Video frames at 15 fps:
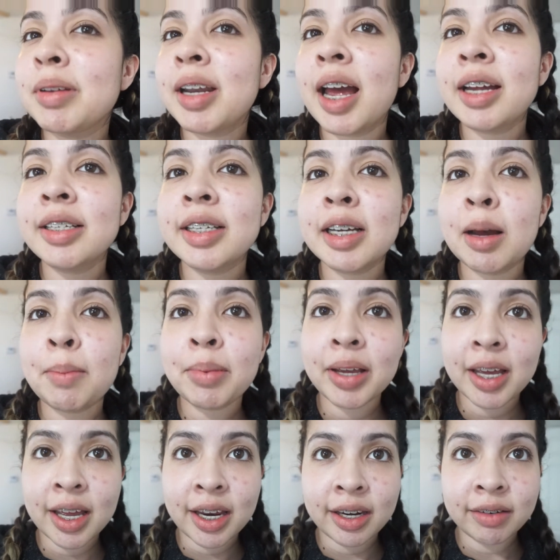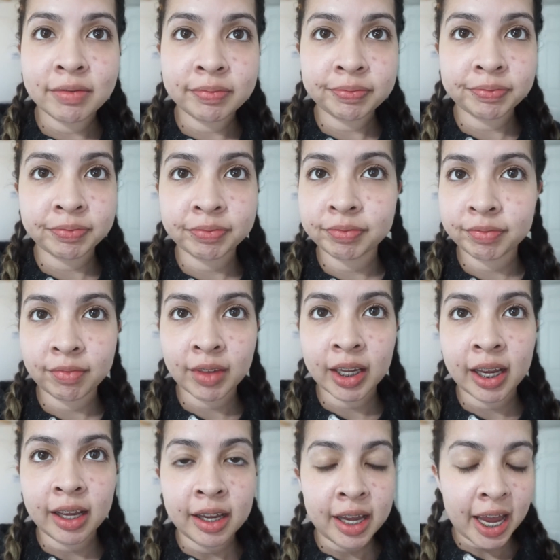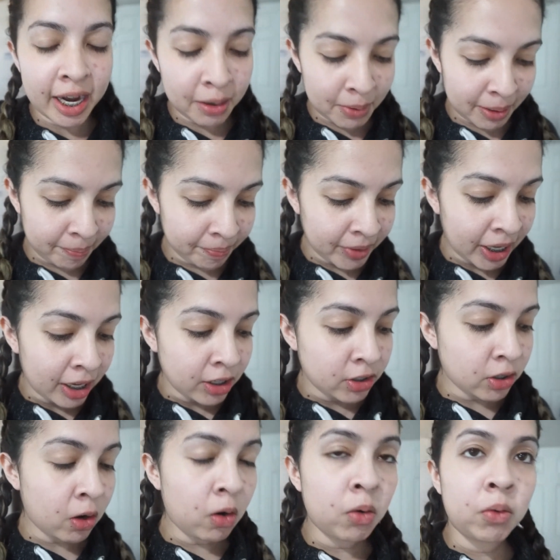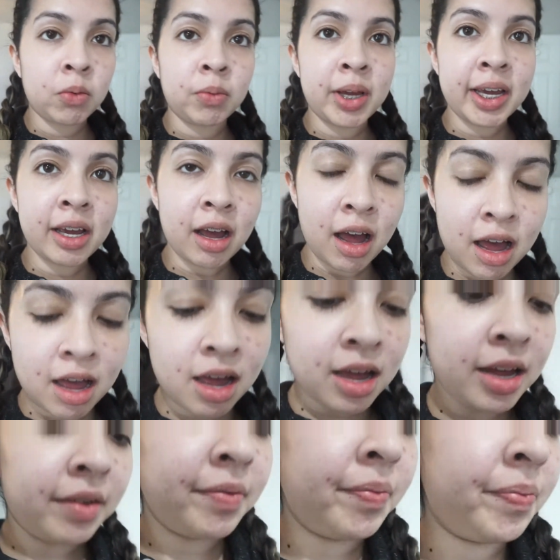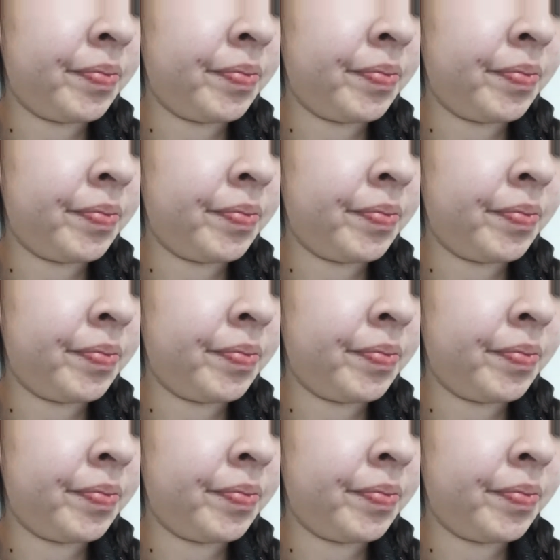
been acting up again. Anyway, so we got